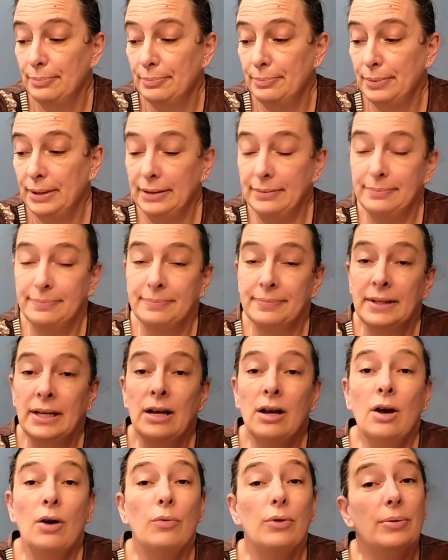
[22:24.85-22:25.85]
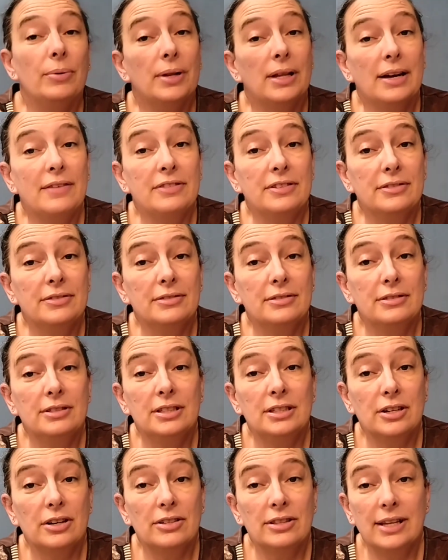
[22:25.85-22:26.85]
But we will have to
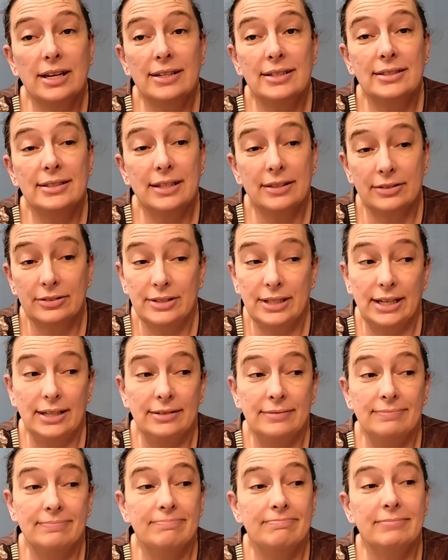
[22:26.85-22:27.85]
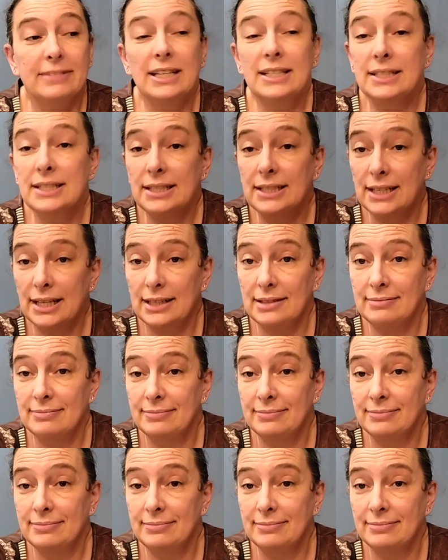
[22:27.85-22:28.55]
start that another day, not today.